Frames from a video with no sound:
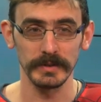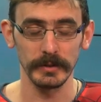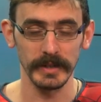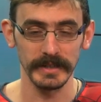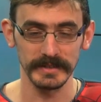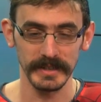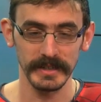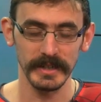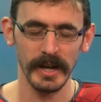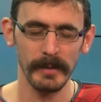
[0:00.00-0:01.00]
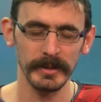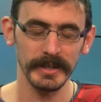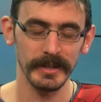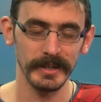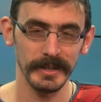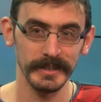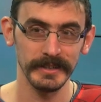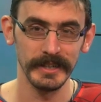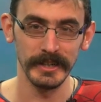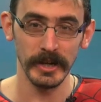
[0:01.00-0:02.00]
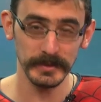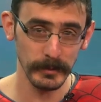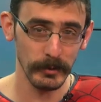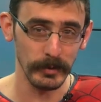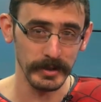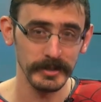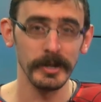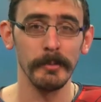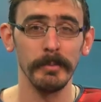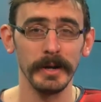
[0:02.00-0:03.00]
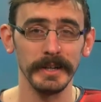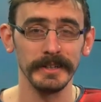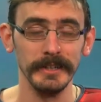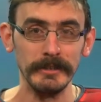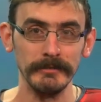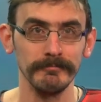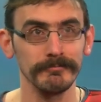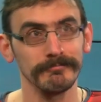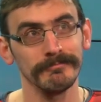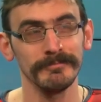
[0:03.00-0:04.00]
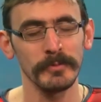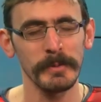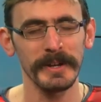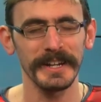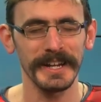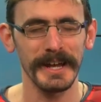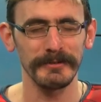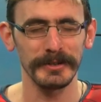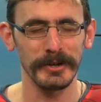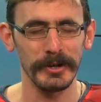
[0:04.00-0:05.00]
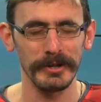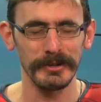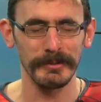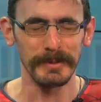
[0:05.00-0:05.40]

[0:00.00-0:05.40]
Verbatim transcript: So it is a Comic-Con, a small one, but we might not have to call it, or